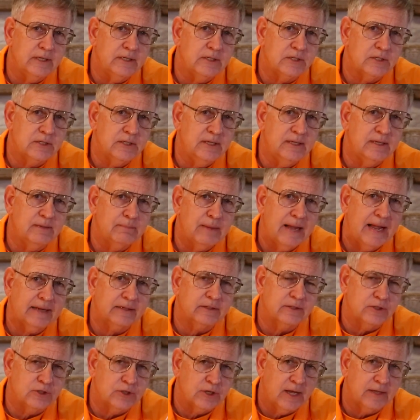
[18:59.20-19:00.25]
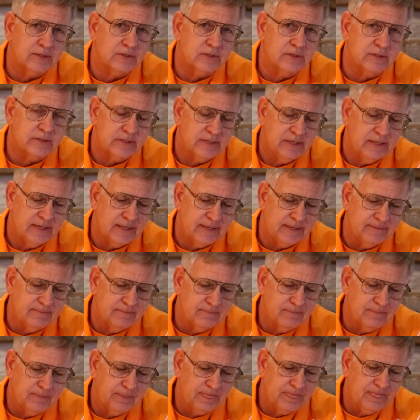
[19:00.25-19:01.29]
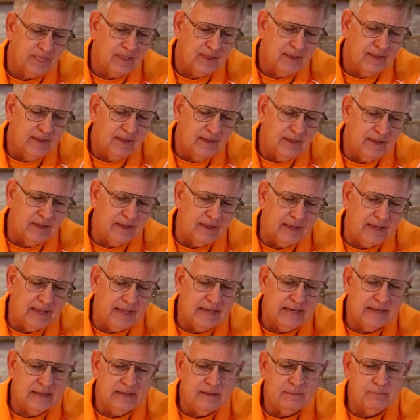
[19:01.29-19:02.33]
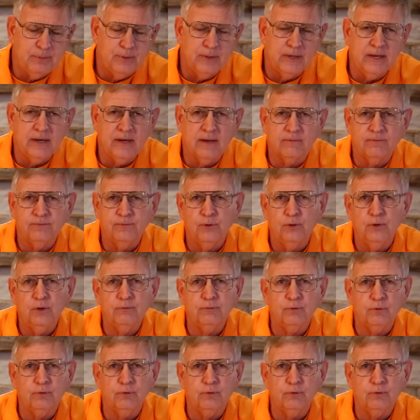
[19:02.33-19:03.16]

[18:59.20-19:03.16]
D.C. back to Johnson City. And he put in it full